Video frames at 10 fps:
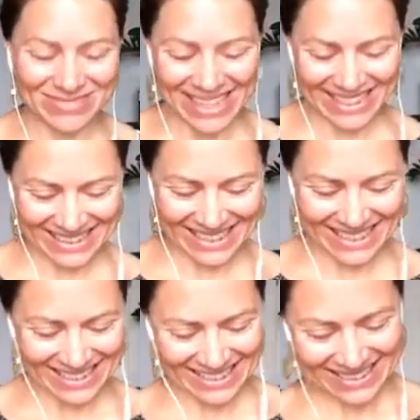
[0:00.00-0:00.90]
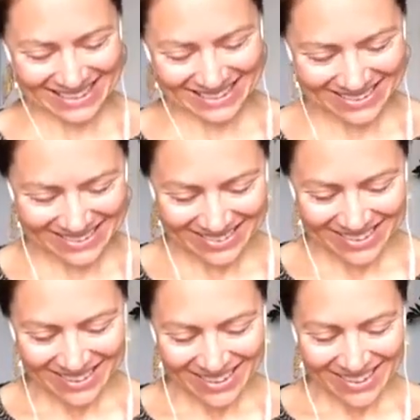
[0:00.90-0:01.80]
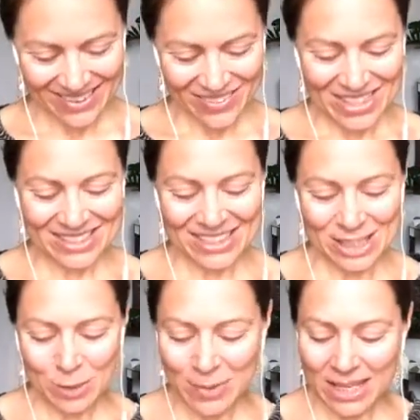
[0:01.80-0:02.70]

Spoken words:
Blank slate. This is the